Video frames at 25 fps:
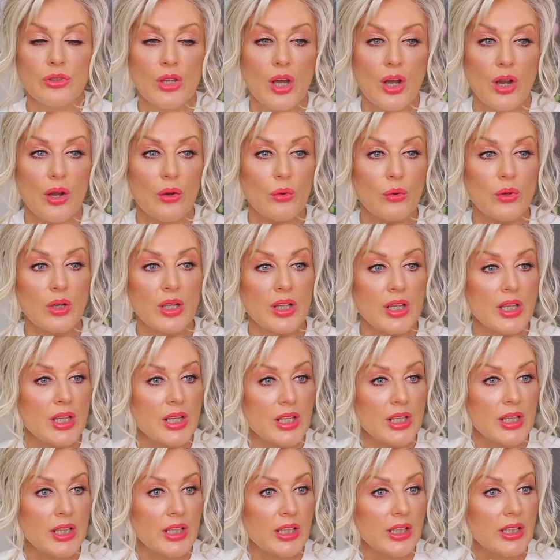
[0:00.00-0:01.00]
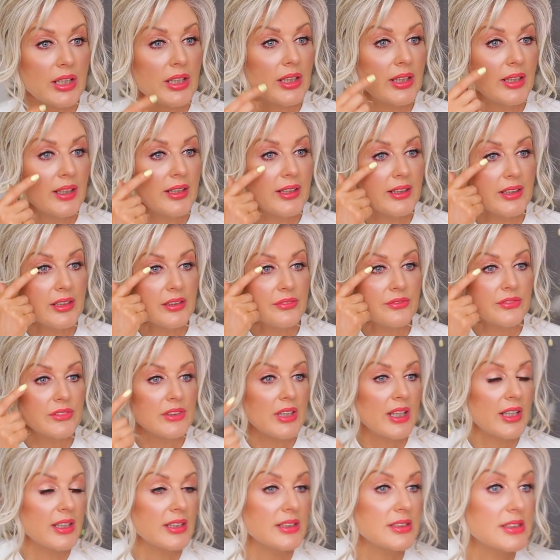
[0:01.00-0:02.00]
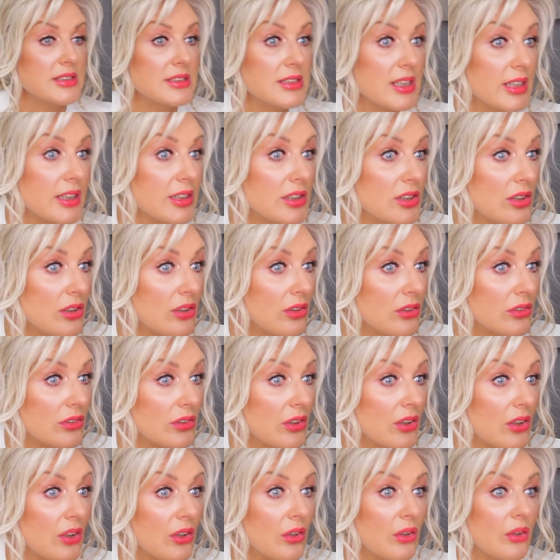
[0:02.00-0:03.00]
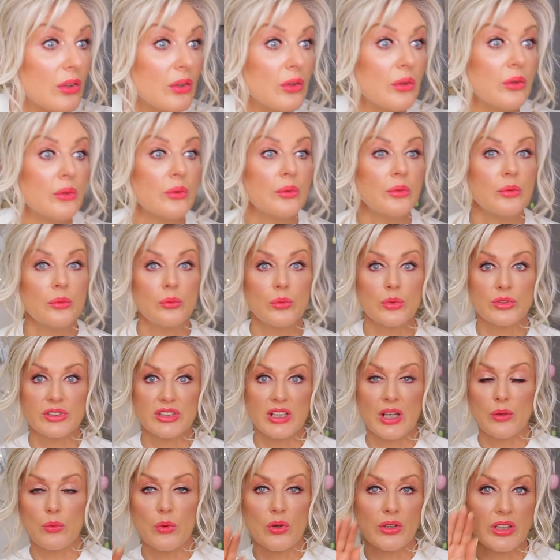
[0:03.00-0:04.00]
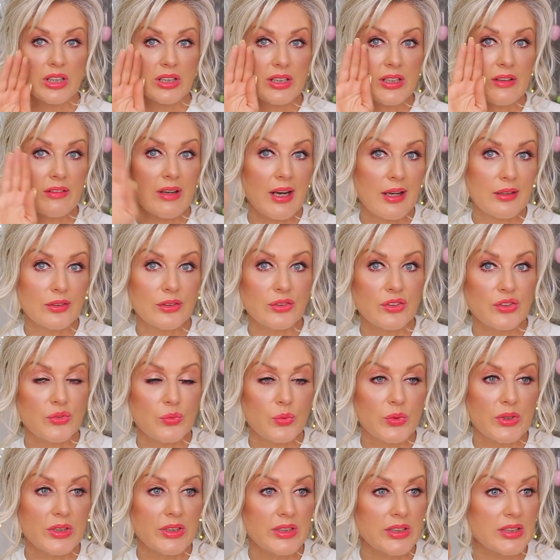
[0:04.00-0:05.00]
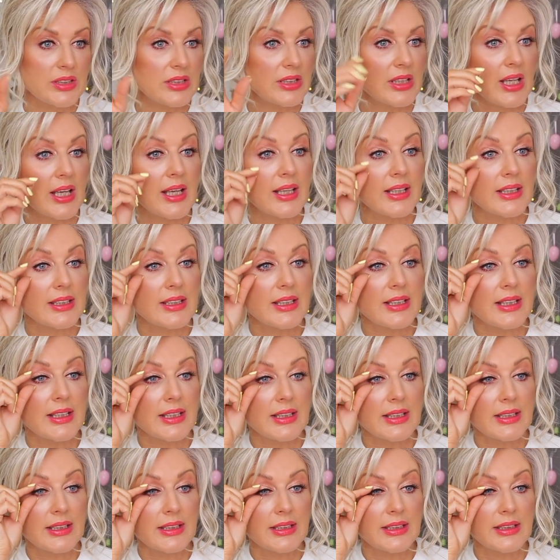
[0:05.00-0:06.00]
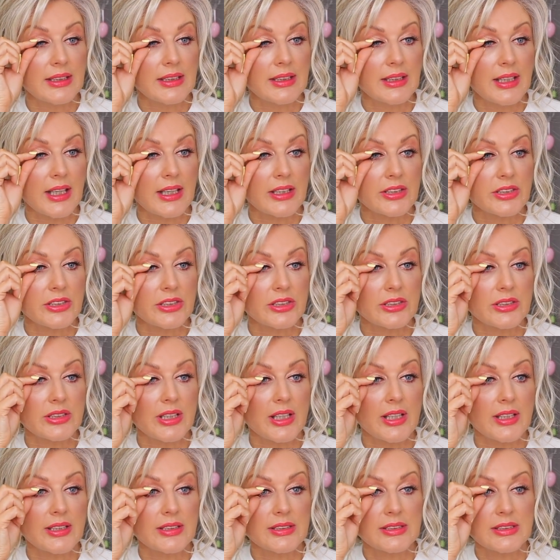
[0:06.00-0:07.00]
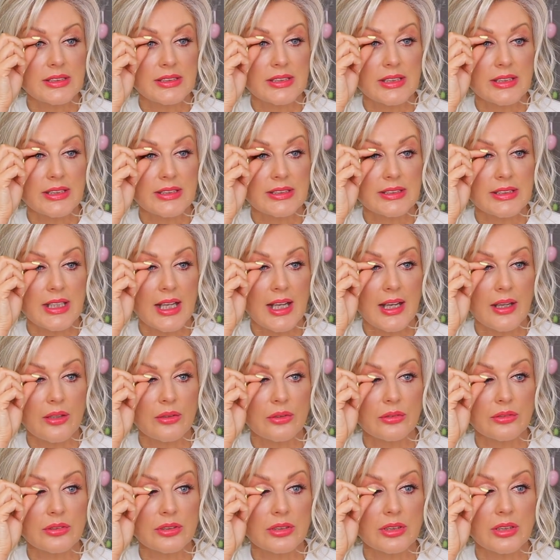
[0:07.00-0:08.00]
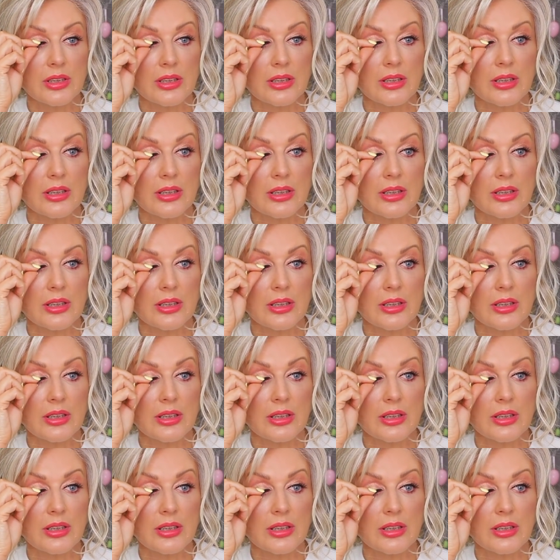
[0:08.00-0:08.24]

know if they stayed on or was I walking around with lash that sticks out.